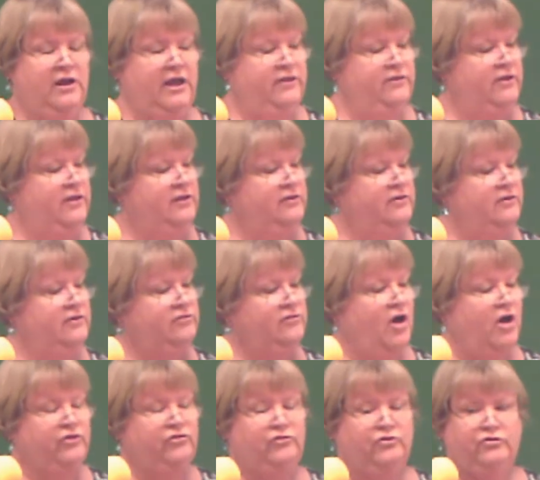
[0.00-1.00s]
And then this
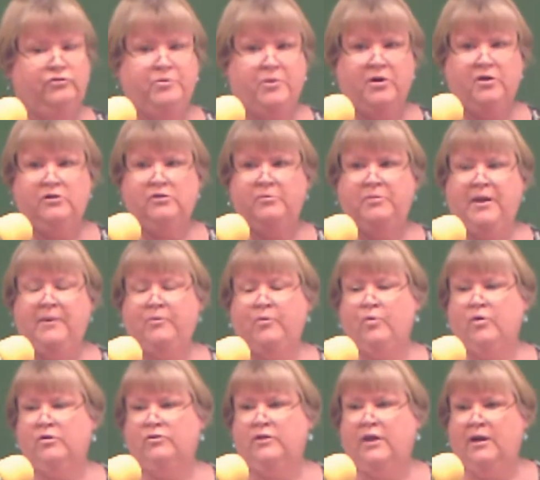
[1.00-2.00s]
also is part of the
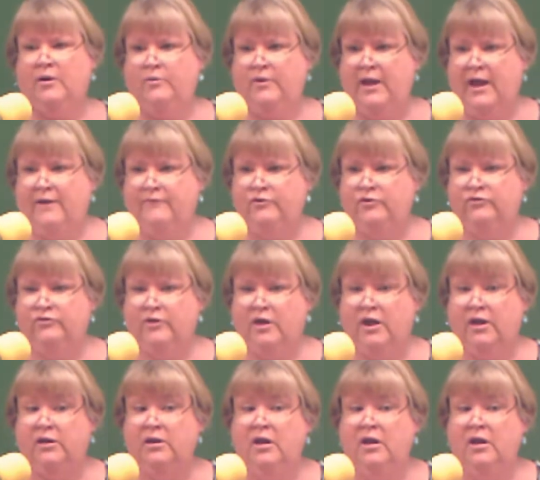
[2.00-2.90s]
paperwork that I would have you sign.